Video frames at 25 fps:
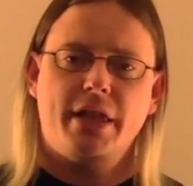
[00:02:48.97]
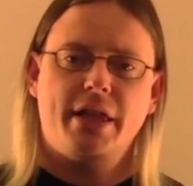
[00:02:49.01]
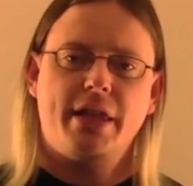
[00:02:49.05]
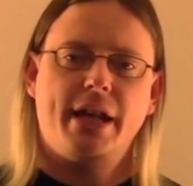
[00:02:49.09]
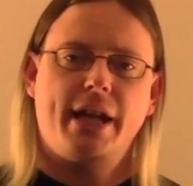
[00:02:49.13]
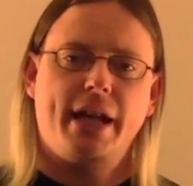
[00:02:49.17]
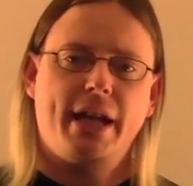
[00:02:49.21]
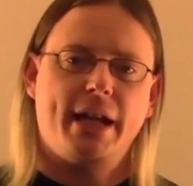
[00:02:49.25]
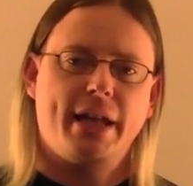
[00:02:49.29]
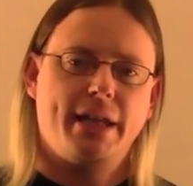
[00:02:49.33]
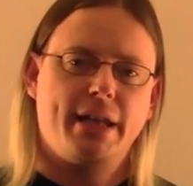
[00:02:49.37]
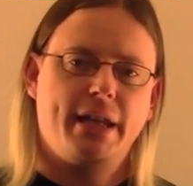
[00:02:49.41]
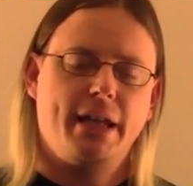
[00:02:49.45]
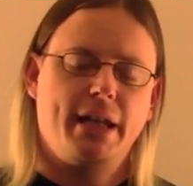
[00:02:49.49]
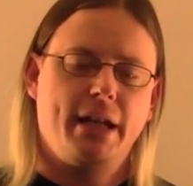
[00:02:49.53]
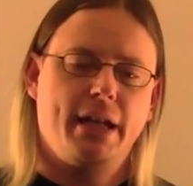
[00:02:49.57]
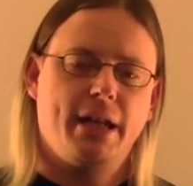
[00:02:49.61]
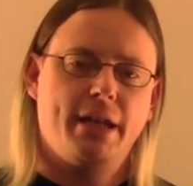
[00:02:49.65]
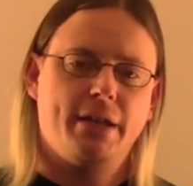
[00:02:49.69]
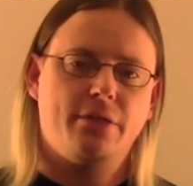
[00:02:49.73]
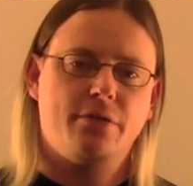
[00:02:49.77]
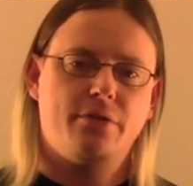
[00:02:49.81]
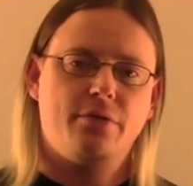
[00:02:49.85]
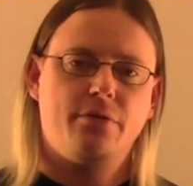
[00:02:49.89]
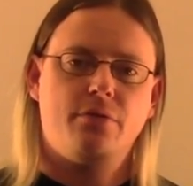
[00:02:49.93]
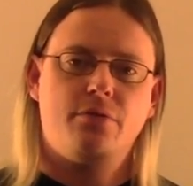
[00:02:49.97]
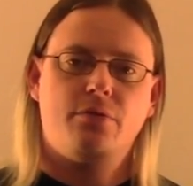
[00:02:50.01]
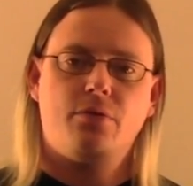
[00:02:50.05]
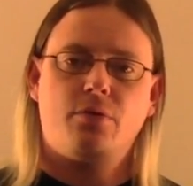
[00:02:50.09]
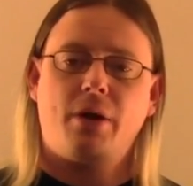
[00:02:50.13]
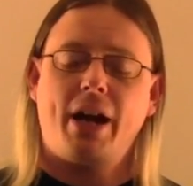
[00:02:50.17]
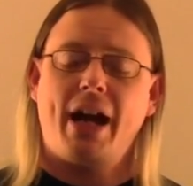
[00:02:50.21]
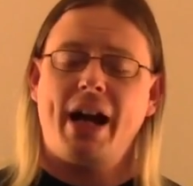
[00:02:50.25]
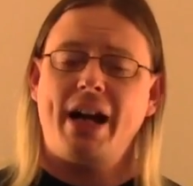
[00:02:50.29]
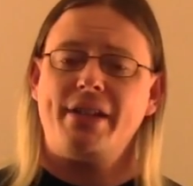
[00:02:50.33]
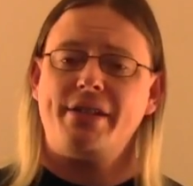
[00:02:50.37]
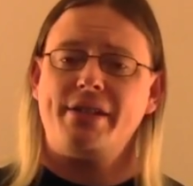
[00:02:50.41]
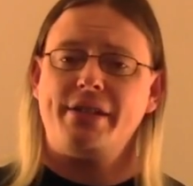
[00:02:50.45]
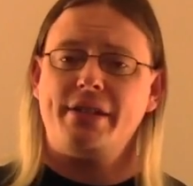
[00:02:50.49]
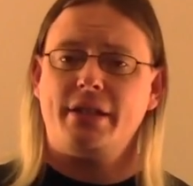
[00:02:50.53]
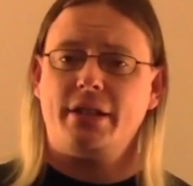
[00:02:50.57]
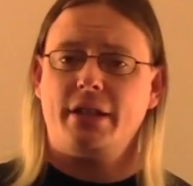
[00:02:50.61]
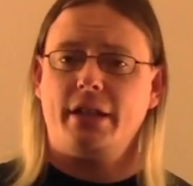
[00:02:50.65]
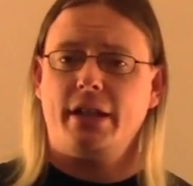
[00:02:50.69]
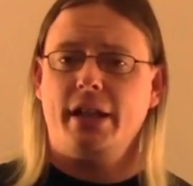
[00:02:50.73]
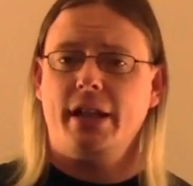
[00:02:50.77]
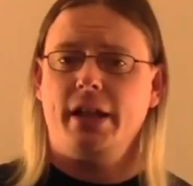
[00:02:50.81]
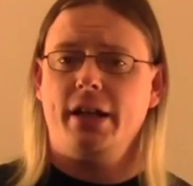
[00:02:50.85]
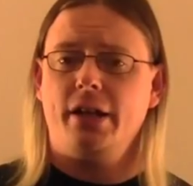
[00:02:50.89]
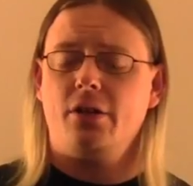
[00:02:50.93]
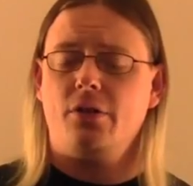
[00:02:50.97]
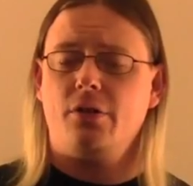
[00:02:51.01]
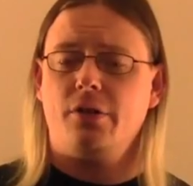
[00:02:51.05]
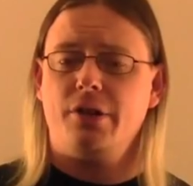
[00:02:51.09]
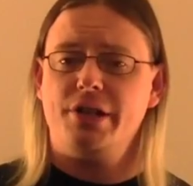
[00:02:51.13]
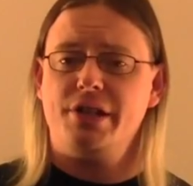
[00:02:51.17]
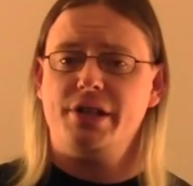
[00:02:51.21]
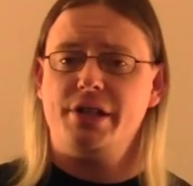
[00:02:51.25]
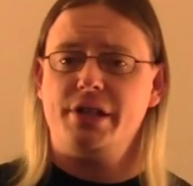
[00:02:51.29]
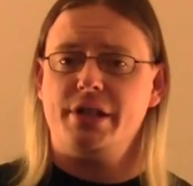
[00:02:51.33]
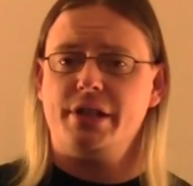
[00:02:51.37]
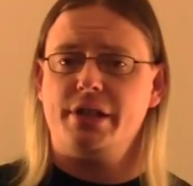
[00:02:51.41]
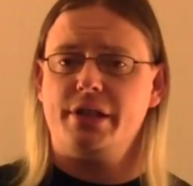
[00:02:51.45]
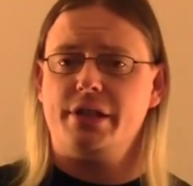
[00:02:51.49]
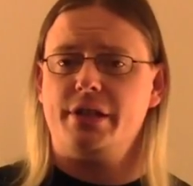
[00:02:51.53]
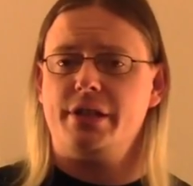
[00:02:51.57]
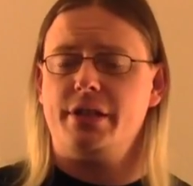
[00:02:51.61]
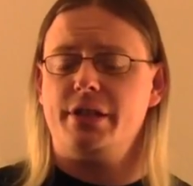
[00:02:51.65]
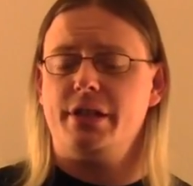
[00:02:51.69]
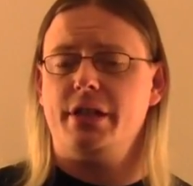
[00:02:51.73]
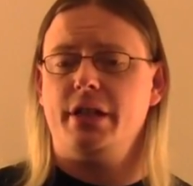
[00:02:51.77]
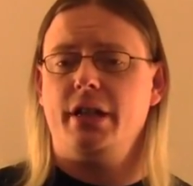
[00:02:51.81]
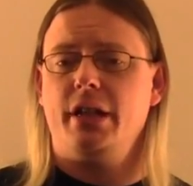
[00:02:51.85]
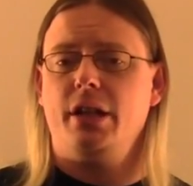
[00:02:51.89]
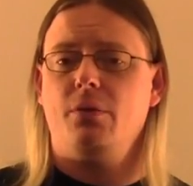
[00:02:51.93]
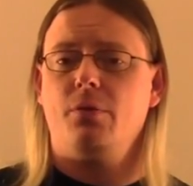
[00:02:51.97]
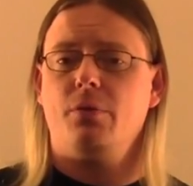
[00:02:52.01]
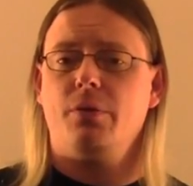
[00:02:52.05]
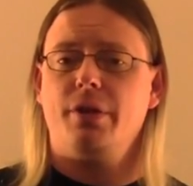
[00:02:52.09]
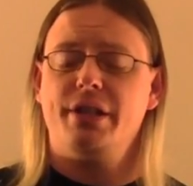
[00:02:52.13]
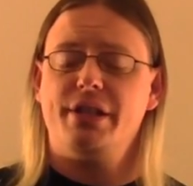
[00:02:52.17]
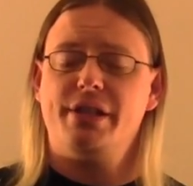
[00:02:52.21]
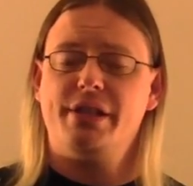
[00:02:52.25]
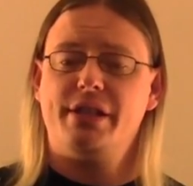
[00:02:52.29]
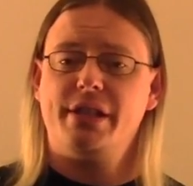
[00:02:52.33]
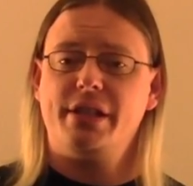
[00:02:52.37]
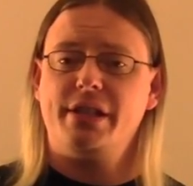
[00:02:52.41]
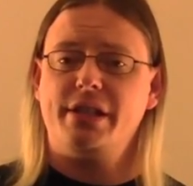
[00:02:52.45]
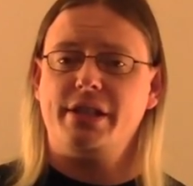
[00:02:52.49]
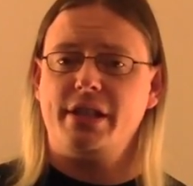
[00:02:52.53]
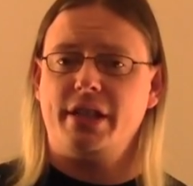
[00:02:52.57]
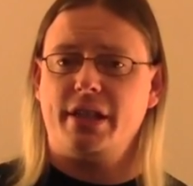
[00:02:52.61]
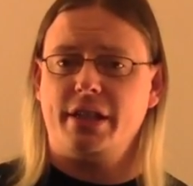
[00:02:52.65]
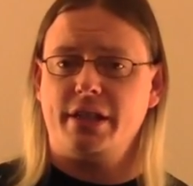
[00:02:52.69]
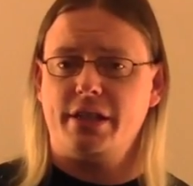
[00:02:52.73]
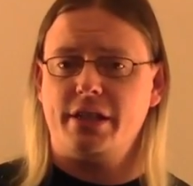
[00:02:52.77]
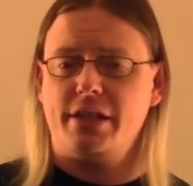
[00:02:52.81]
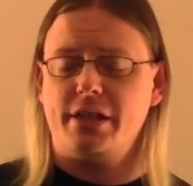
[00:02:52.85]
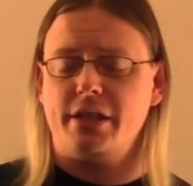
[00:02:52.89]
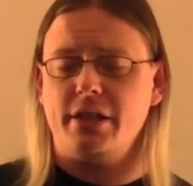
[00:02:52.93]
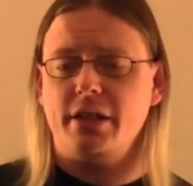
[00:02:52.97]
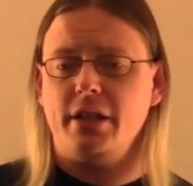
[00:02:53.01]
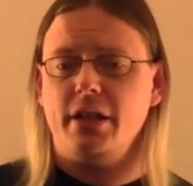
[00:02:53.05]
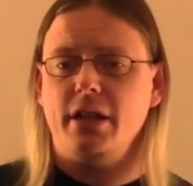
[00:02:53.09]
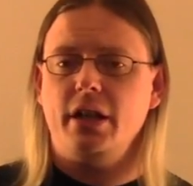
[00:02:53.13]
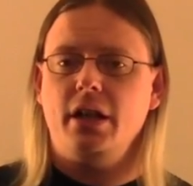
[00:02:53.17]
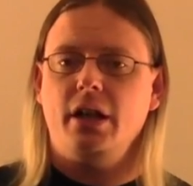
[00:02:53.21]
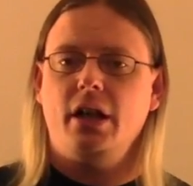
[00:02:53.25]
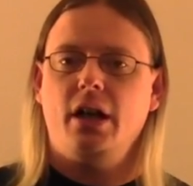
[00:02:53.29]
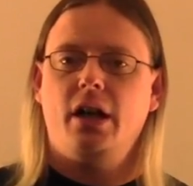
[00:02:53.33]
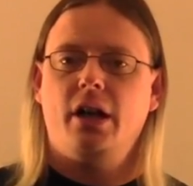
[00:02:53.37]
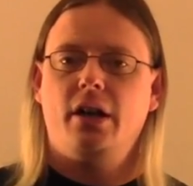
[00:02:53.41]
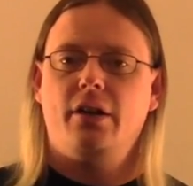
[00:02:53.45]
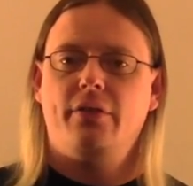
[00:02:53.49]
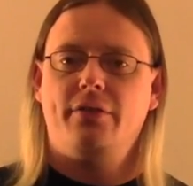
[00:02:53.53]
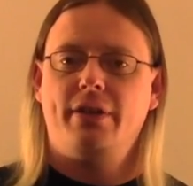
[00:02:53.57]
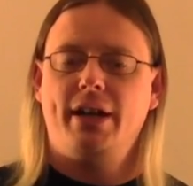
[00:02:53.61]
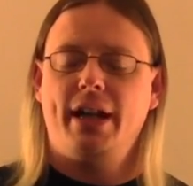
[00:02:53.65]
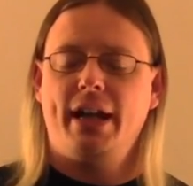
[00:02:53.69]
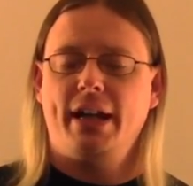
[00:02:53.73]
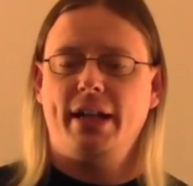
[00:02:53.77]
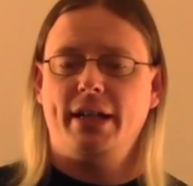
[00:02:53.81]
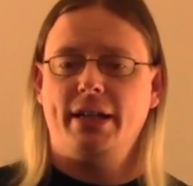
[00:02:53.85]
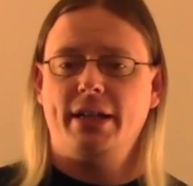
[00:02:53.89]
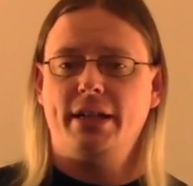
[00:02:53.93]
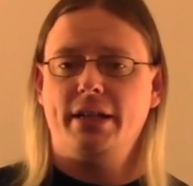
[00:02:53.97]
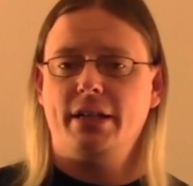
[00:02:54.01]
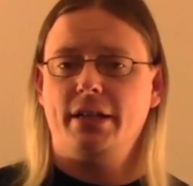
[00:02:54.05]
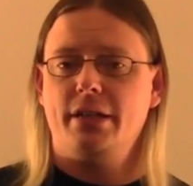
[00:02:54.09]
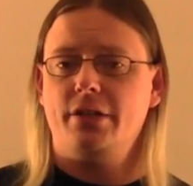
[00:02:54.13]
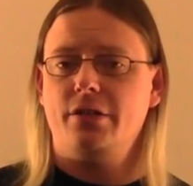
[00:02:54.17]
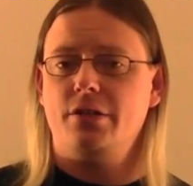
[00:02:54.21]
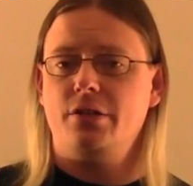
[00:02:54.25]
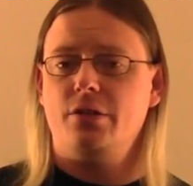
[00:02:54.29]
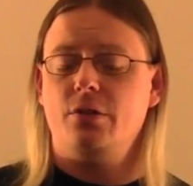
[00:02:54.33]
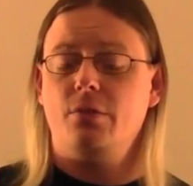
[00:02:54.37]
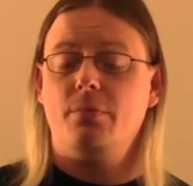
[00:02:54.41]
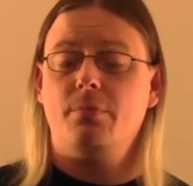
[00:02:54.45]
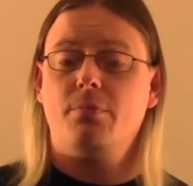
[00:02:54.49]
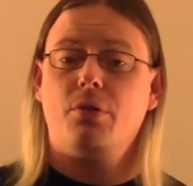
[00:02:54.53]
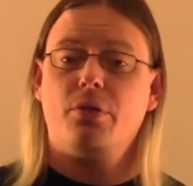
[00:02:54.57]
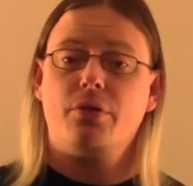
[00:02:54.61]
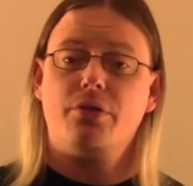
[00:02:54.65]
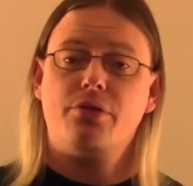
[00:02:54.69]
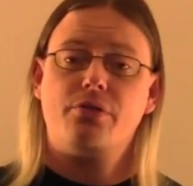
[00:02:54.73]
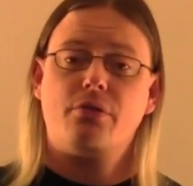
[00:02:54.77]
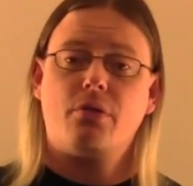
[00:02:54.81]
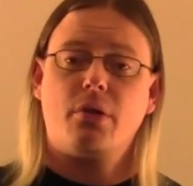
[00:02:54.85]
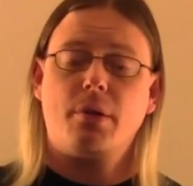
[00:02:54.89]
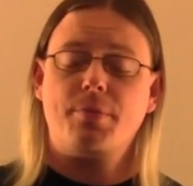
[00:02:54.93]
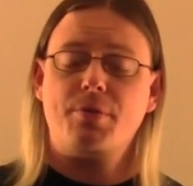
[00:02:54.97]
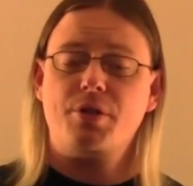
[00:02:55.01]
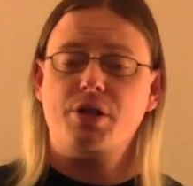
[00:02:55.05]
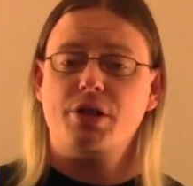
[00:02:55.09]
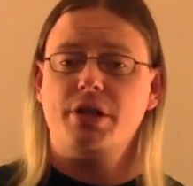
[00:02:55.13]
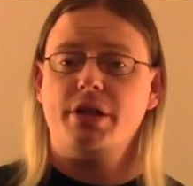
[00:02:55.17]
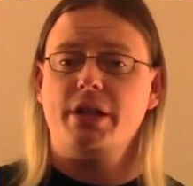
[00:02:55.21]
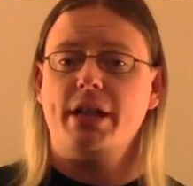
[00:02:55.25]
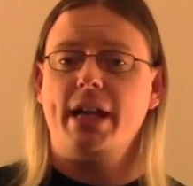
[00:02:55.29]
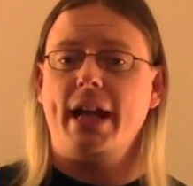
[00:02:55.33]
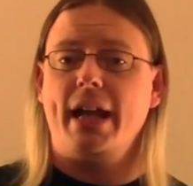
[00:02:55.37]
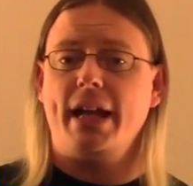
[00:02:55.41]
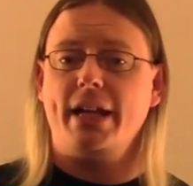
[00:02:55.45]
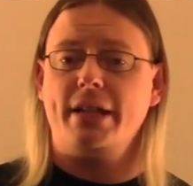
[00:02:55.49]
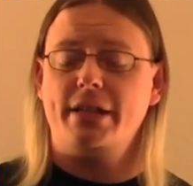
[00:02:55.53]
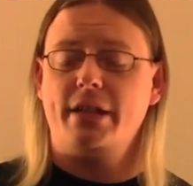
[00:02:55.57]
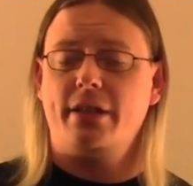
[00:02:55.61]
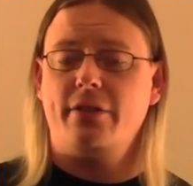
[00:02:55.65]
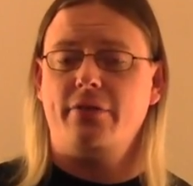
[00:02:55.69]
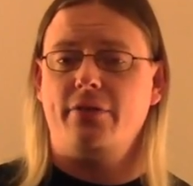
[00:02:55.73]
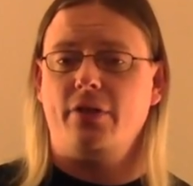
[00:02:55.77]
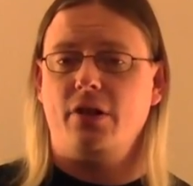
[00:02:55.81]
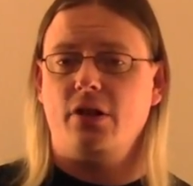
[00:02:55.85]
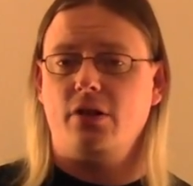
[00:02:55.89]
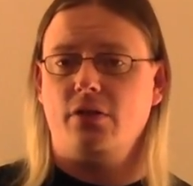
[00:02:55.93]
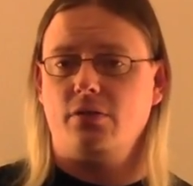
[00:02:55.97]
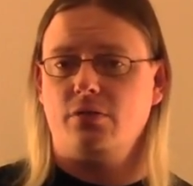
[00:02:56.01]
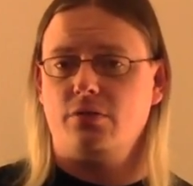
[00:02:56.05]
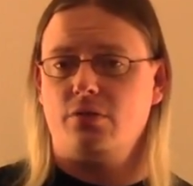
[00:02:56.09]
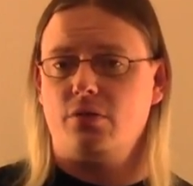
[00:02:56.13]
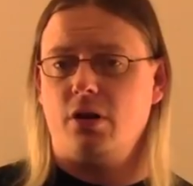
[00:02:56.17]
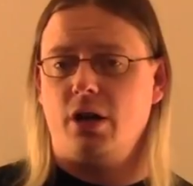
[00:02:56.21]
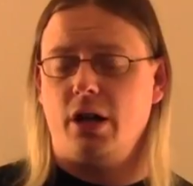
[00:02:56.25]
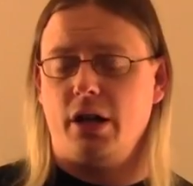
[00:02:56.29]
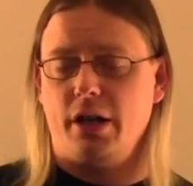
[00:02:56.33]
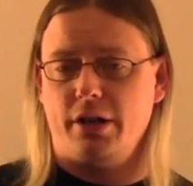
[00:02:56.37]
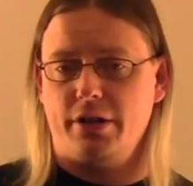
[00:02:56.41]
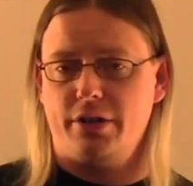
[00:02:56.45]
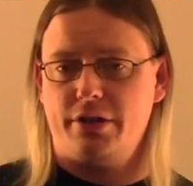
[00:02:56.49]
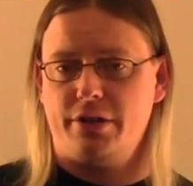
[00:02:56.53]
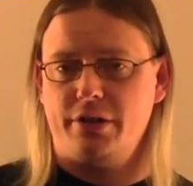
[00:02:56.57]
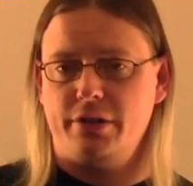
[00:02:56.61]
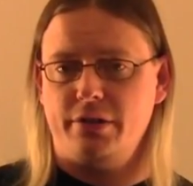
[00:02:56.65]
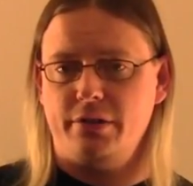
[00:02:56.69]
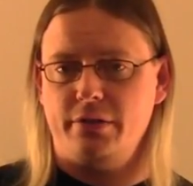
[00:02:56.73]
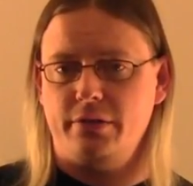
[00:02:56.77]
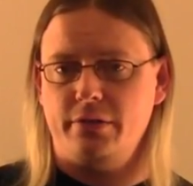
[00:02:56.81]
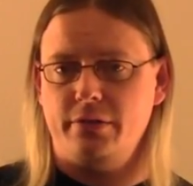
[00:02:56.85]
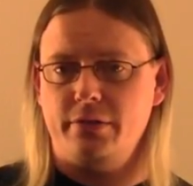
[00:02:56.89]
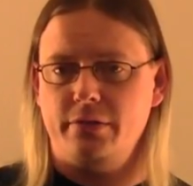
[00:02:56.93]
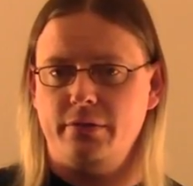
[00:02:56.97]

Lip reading: that it drastically increases the resistance of candida to prescription antifungal drugs.